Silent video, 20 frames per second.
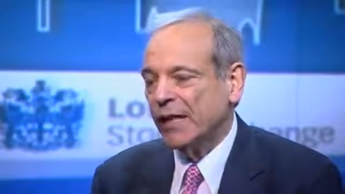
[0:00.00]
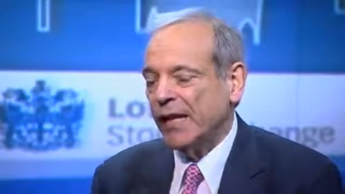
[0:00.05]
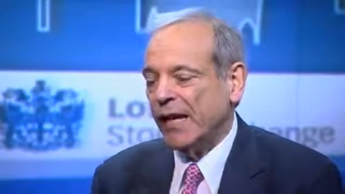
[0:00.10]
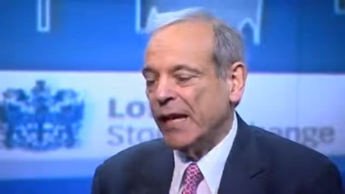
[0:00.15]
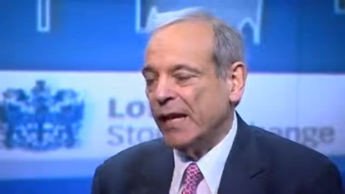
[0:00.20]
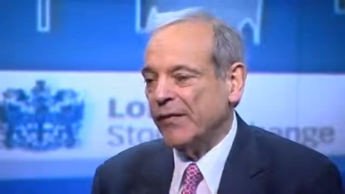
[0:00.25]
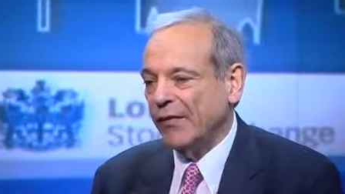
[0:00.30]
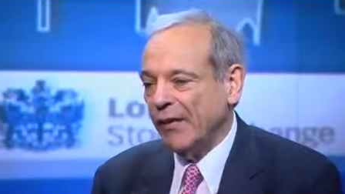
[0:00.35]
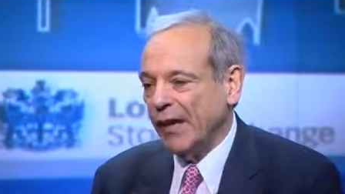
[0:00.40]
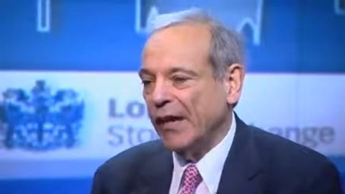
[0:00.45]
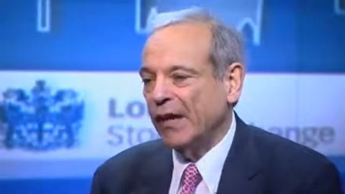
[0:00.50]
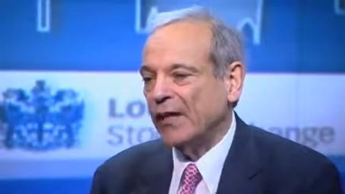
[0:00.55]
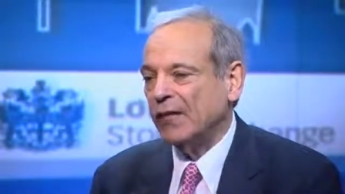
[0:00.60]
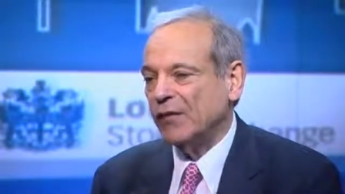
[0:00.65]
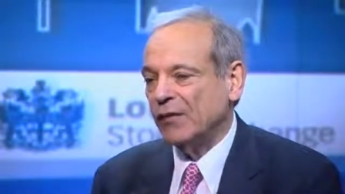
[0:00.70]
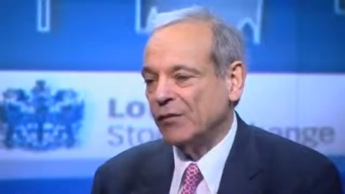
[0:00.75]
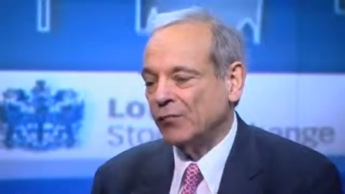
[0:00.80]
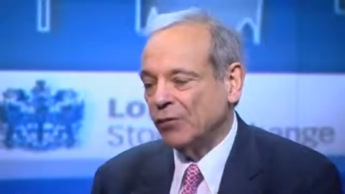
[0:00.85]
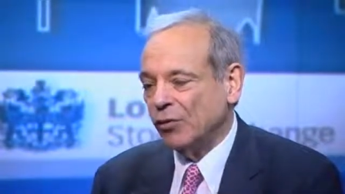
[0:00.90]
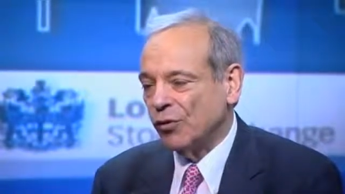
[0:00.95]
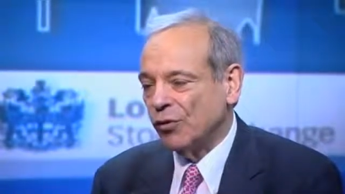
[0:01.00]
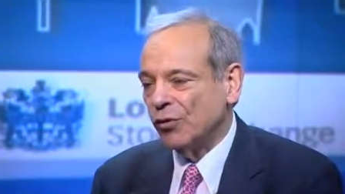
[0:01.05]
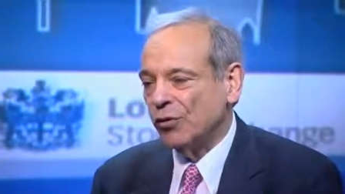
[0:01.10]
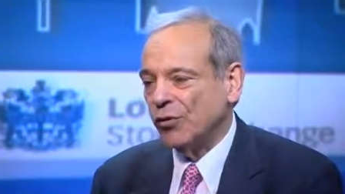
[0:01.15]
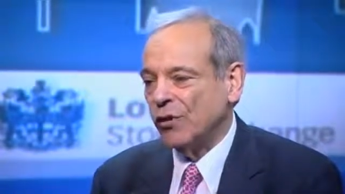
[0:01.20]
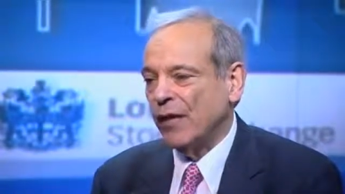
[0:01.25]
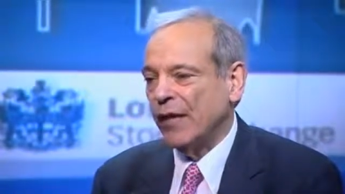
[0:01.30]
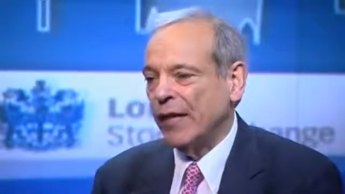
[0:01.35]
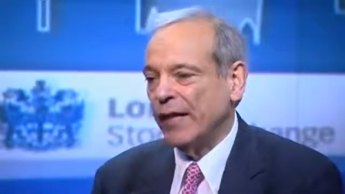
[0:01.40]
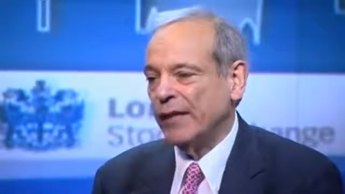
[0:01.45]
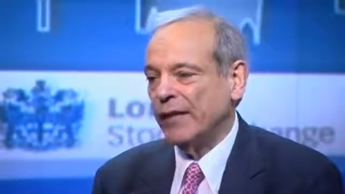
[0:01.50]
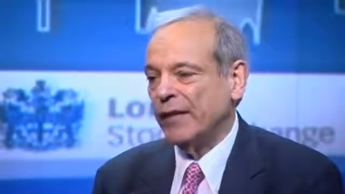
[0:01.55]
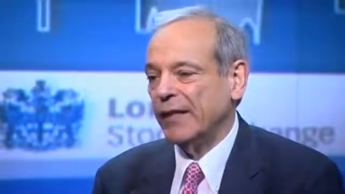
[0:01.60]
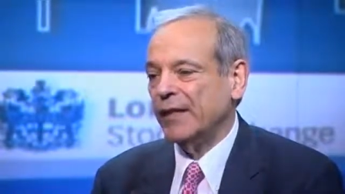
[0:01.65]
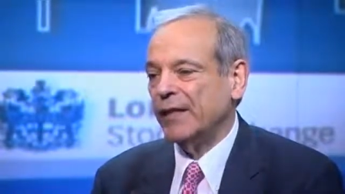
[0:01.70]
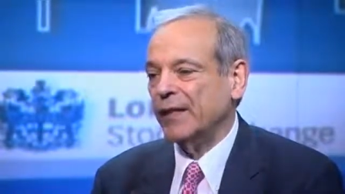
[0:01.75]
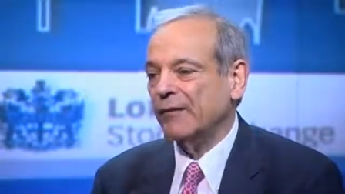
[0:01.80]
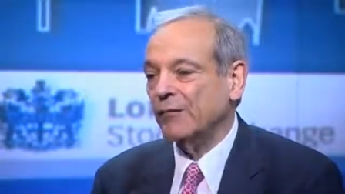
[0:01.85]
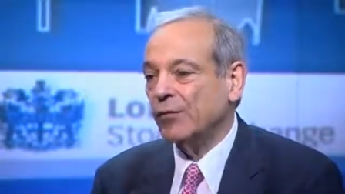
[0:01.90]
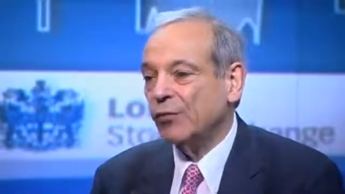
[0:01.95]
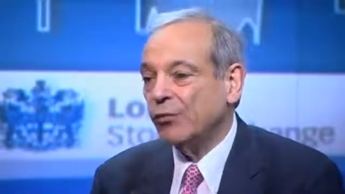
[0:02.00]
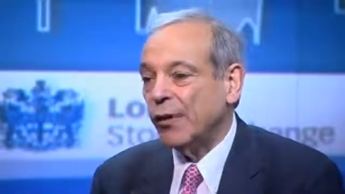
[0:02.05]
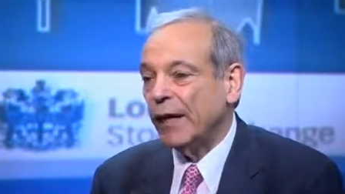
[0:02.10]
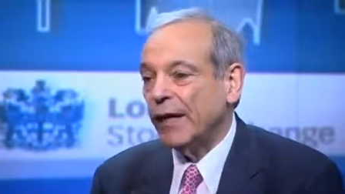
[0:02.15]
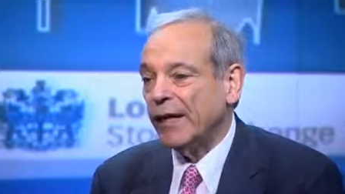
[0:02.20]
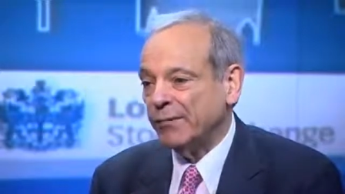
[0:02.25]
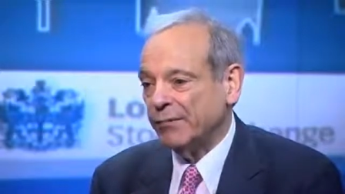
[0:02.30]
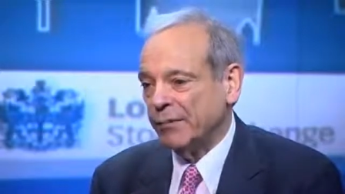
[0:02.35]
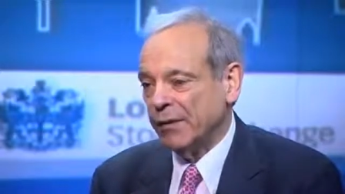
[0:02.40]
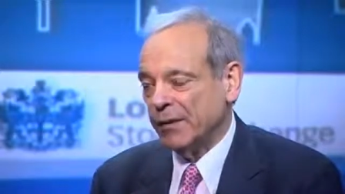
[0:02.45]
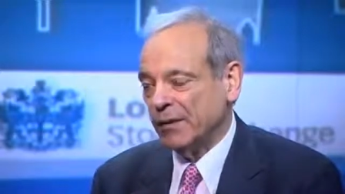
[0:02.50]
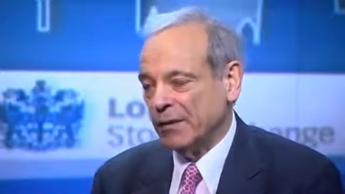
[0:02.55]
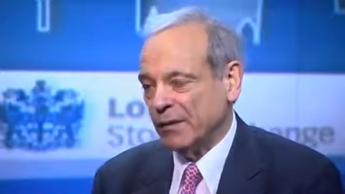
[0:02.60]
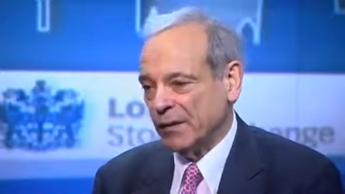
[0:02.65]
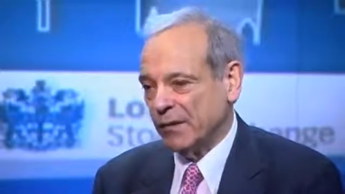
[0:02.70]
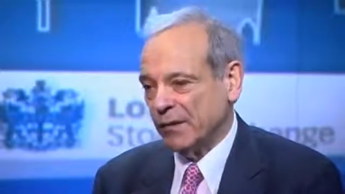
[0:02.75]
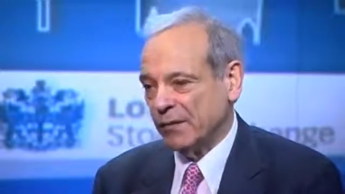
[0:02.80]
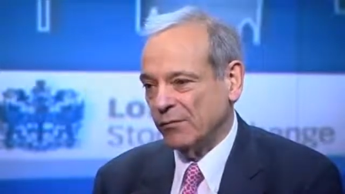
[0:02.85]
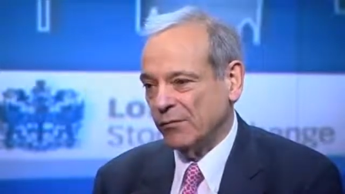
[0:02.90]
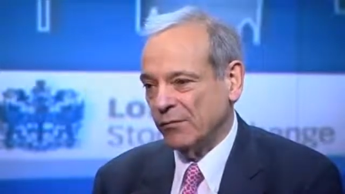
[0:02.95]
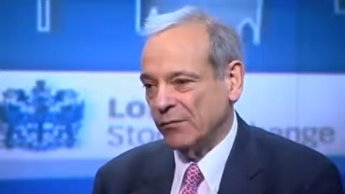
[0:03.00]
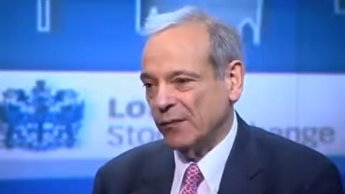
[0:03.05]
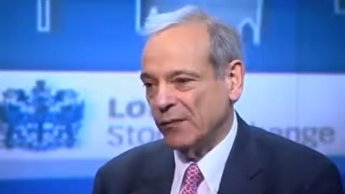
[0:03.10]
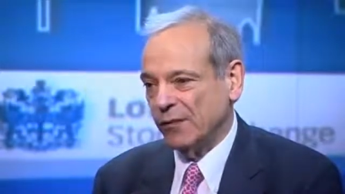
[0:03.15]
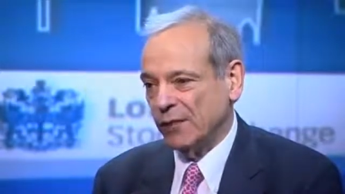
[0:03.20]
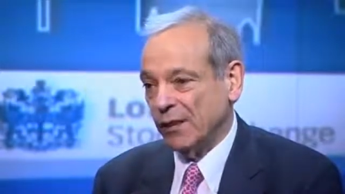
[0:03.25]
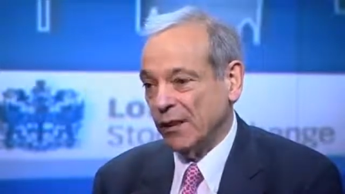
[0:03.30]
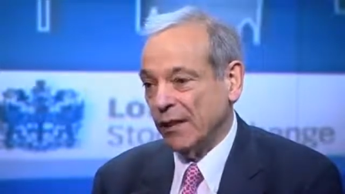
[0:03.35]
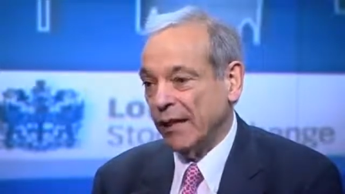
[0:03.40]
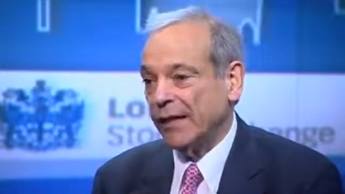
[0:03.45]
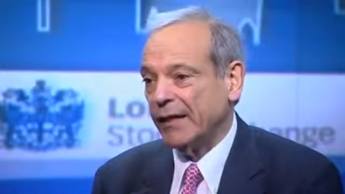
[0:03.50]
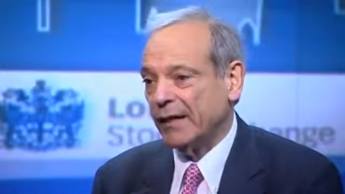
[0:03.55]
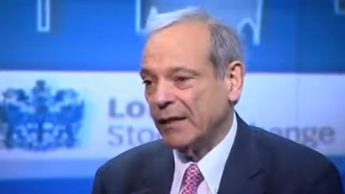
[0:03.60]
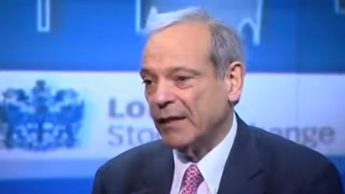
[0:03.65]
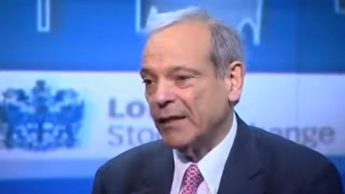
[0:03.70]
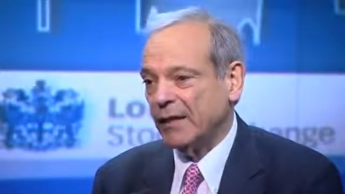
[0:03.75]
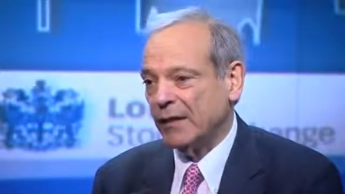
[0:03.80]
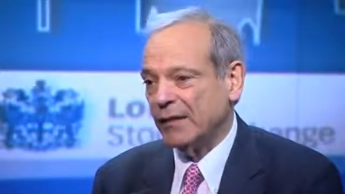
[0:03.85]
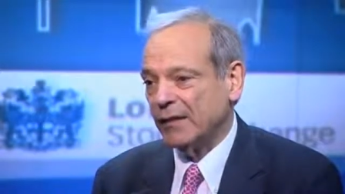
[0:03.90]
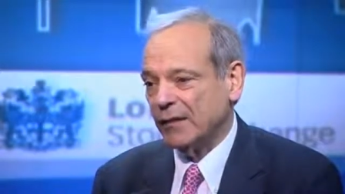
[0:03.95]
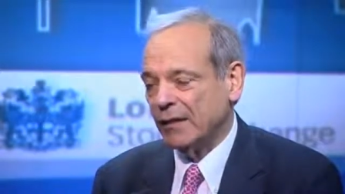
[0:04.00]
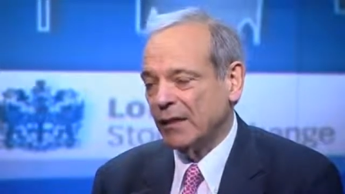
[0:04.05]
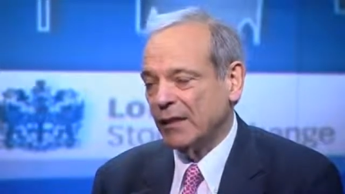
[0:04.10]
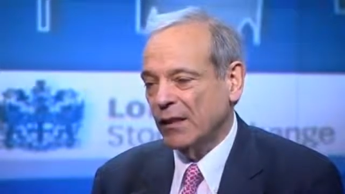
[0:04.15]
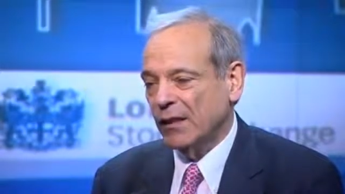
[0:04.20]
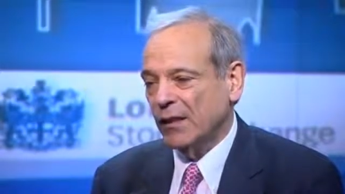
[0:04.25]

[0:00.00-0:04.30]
And that is the role, I think, of great business schools like ours.